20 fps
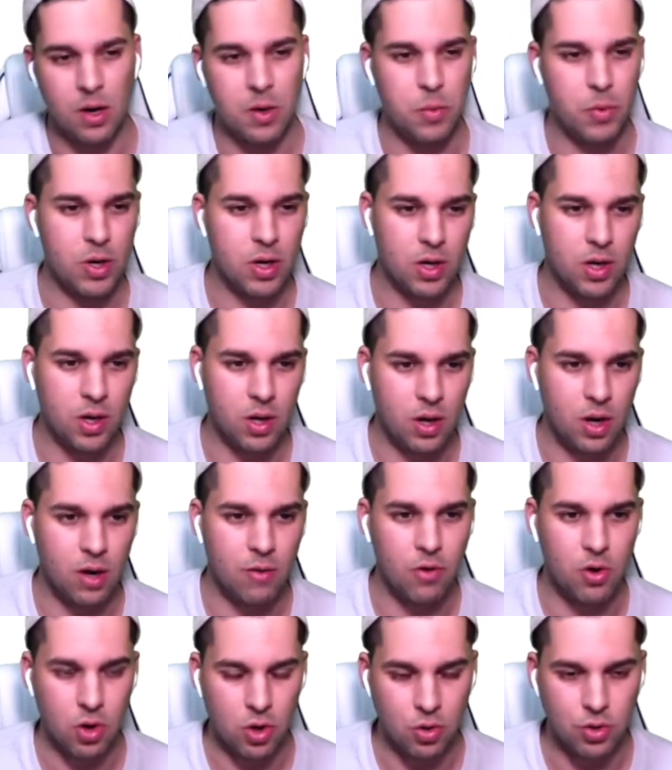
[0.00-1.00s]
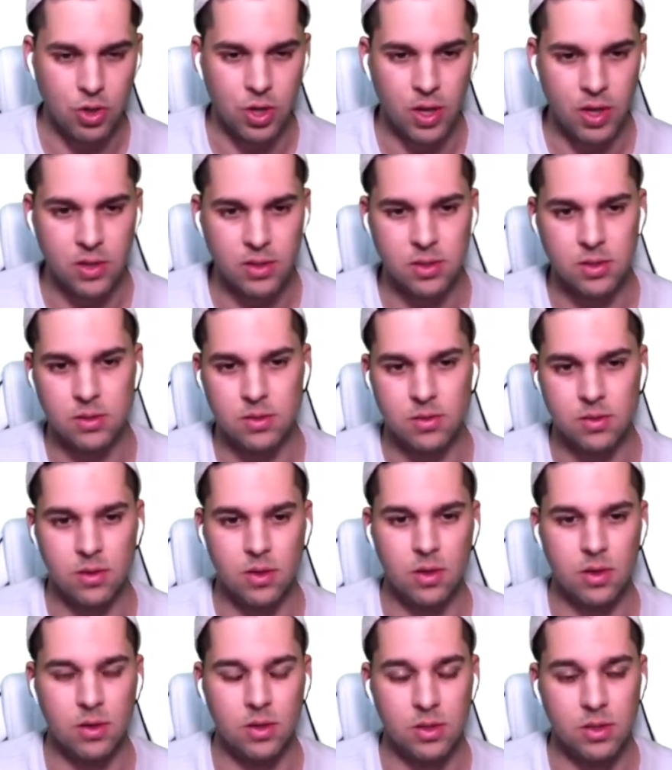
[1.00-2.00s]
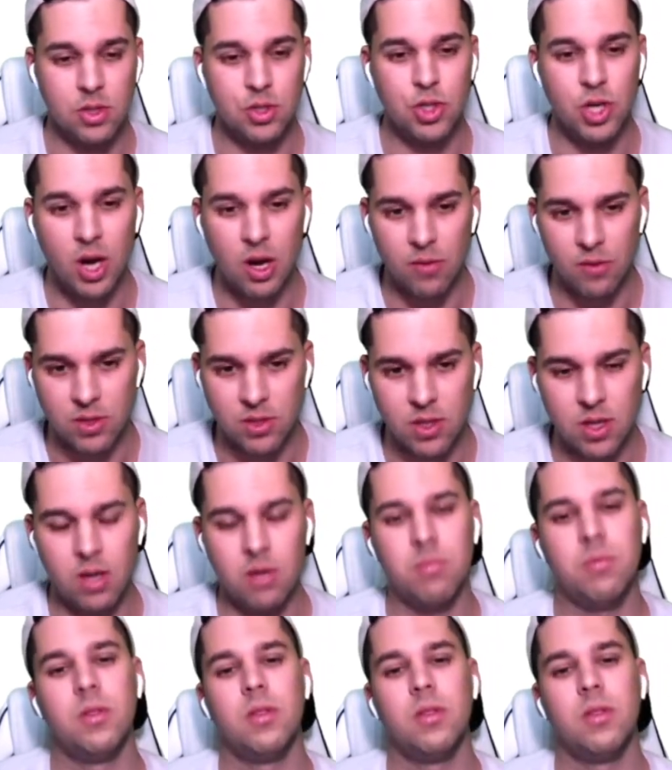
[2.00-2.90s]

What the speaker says: We're going to cover Node.js. It's a JavaScript